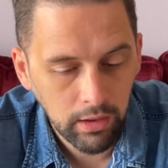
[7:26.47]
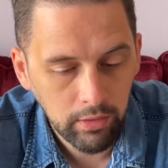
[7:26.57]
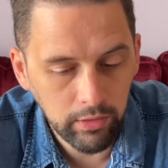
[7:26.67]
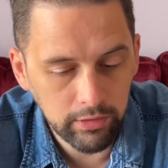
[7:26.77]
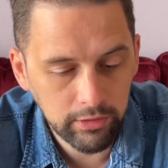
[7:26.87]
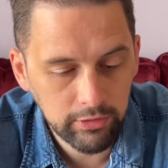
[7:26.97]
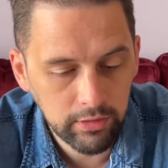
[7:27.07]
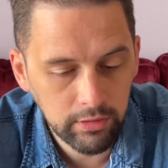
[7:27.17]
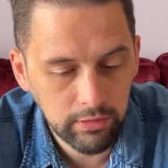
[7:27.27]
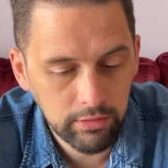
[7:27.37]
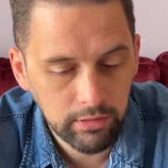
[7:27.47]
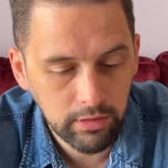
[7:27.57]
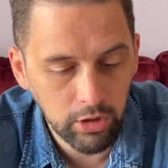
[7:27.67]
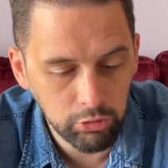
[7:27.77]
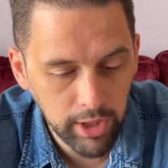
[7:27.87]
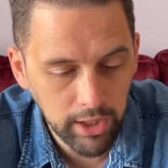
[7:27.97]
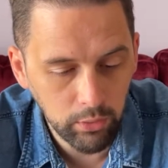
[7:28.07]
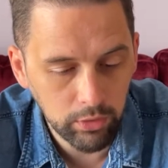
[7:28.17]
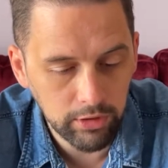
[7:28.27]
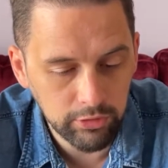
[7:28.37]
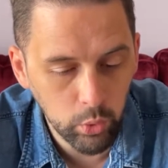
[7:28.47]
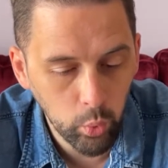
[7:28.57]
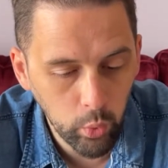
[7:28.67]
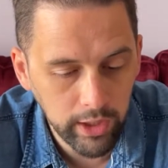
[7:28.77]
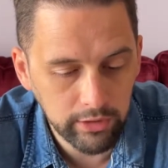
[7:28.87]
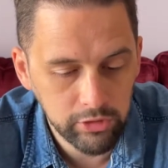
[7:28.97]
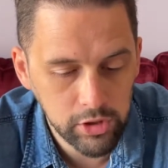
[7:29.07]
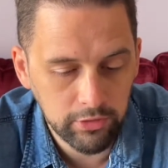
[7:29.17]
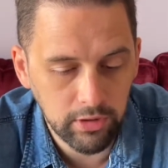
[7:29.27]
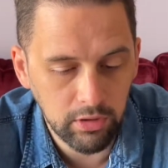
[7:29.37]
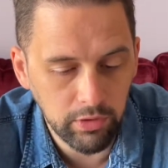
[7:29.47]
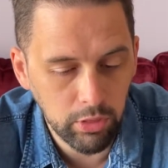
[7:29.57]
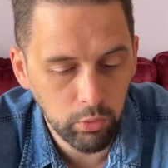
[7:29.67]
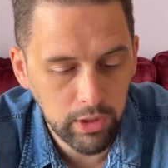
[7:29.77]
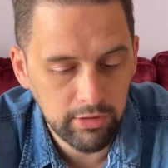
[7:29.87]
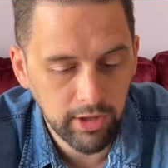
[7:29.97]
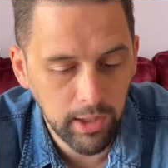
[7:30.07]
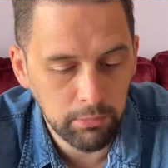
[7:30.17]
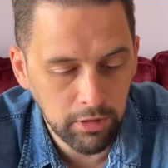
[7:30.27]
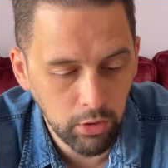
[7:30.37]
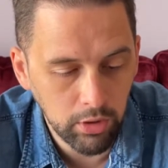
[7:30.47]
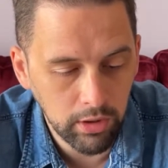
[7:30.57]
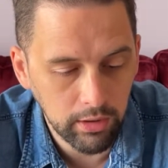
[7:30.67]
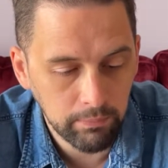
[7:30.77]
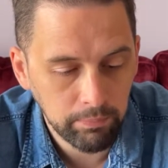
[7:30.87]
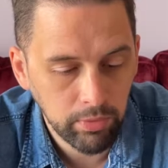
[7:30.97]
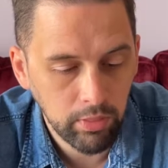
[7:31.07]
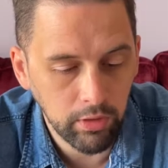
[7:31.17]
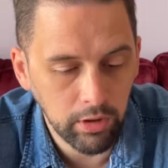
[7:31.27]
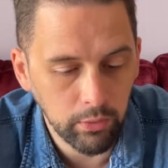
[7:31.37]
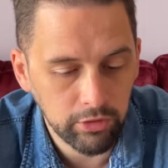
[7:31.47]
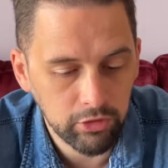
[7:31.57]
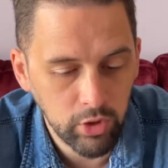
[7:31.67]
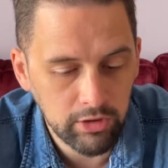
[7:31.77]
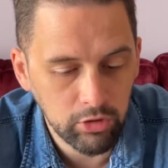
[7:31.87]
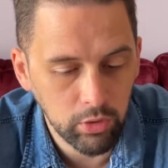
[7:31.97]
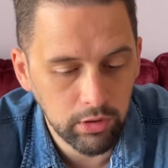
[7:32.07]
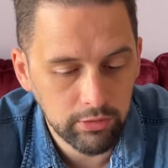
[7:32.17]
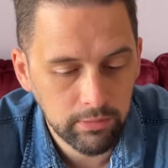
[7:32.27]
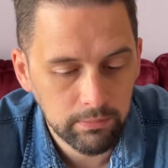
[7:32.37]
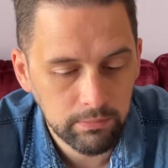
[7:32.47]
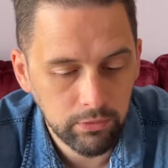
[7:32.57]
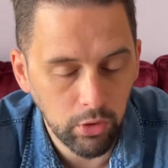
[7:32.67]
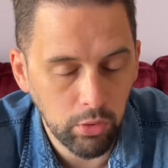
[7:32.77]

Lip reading: The distance around is always just over 3 times longer than going straight across. So